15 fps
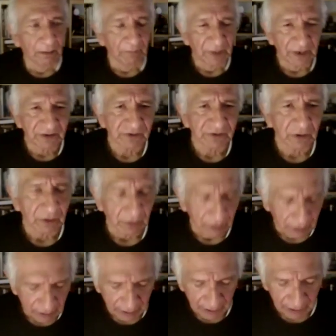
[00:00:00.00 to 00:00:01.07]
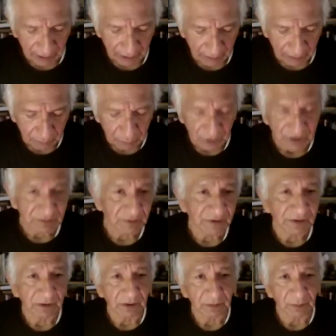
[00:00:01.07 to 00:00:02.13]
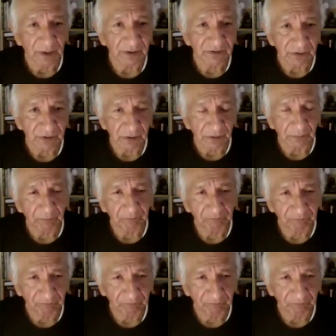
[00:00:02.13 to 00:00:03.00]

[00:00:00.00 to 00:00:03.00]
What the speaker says: minister, a Presbyterian minister